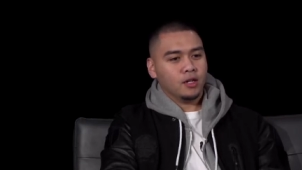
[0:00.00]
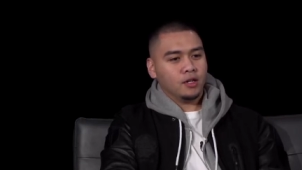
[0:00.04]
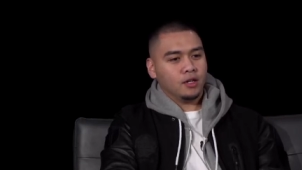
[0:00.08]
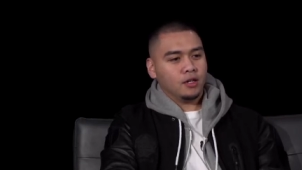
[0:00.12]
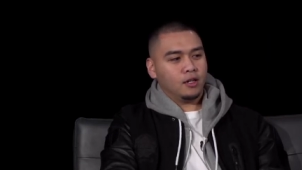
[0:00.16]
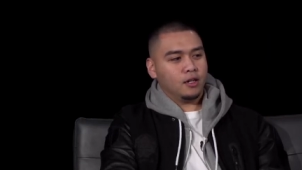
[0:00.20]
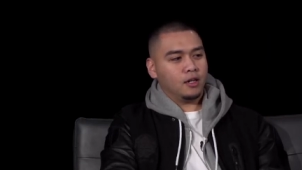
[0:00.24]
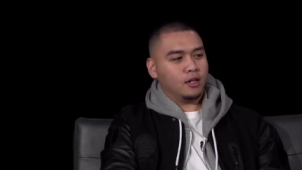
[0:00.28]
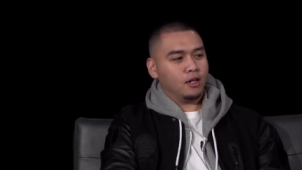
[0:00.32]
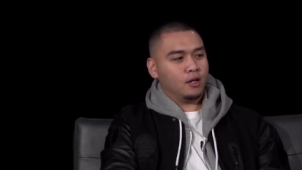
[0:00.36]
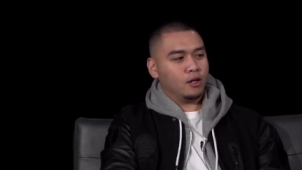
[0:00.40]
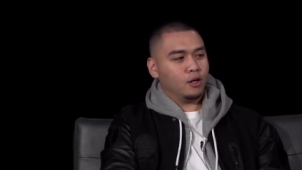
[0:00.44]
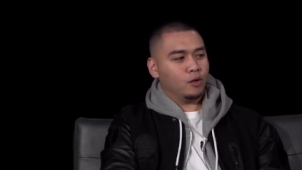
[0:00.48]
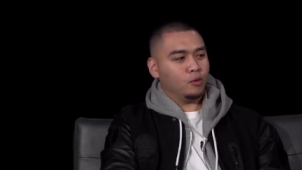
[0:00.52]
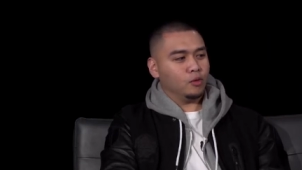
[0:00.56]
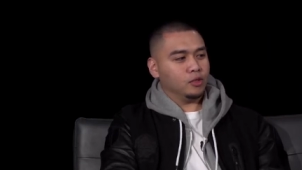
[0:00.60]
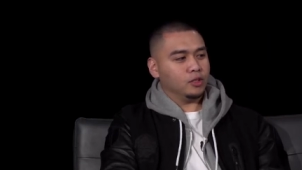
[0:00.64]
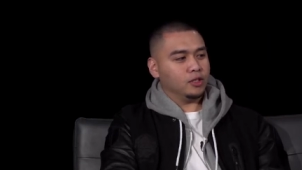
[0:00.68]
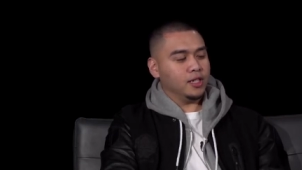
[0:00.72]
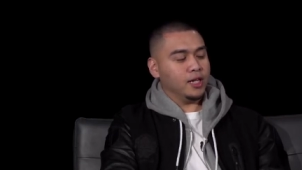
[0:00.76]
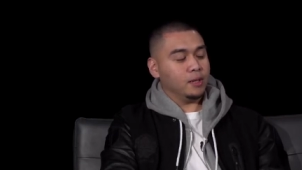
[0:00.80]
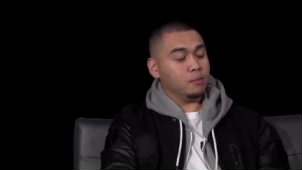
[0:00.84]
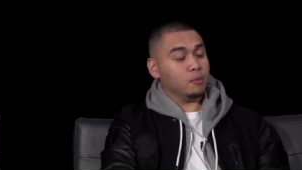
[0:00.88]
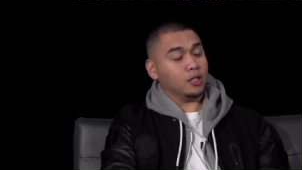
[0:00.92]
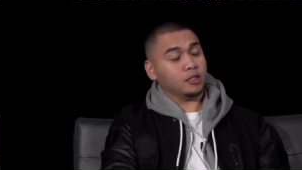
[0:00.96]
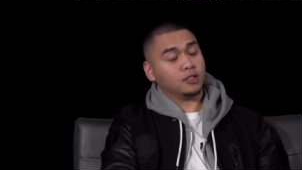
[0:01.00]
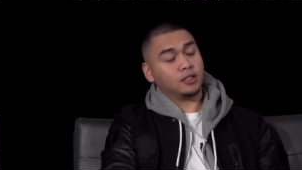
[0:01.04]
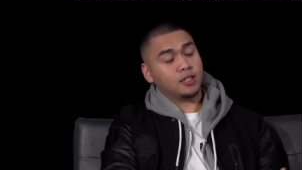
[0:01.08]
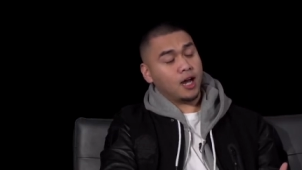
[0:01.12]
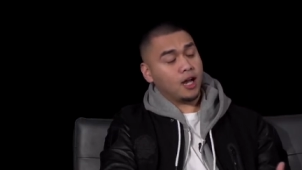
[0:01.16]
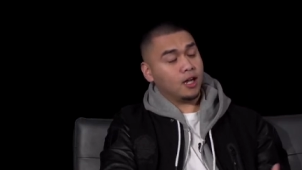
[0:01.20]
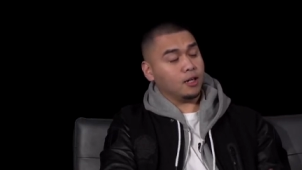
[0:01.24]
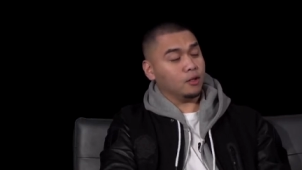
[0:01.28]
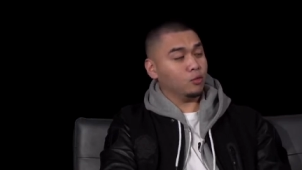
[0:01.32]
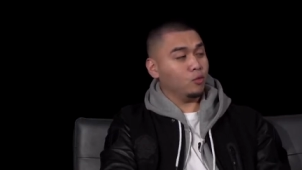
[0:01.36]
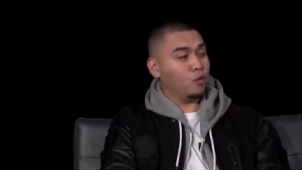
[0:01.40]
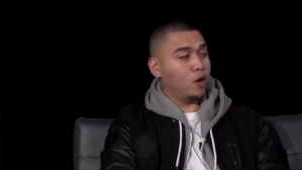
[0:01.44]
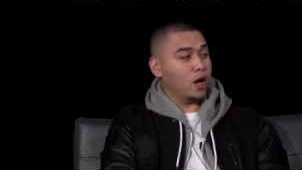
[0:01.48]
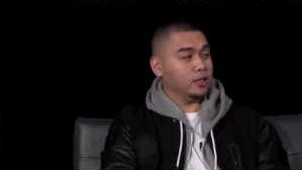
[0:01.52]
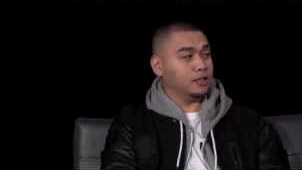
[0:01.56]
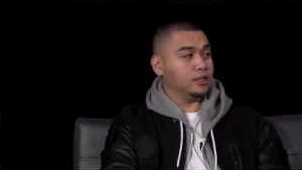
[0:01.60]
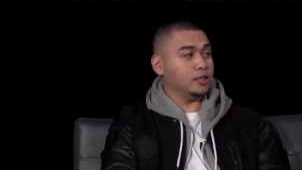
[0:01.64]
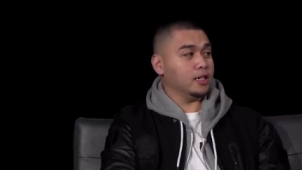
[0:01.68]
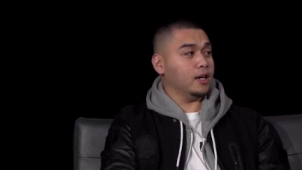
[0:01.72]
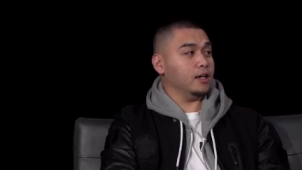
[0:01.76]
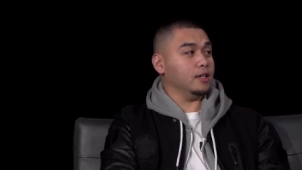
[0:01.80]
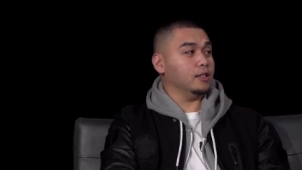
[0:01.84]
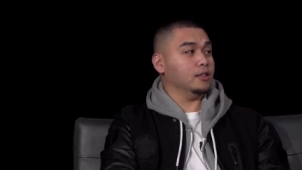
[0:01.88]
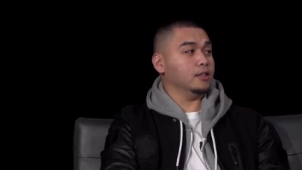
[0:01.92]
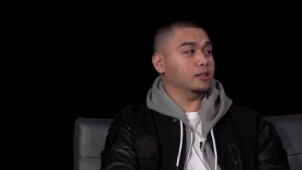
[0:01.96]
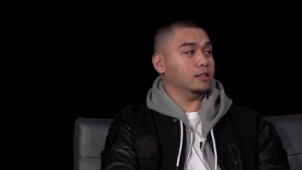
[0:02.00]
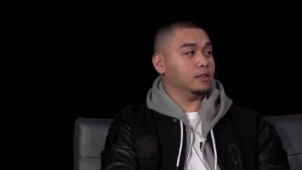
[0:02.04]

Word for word: uh, what's his name Hassan Whiteside.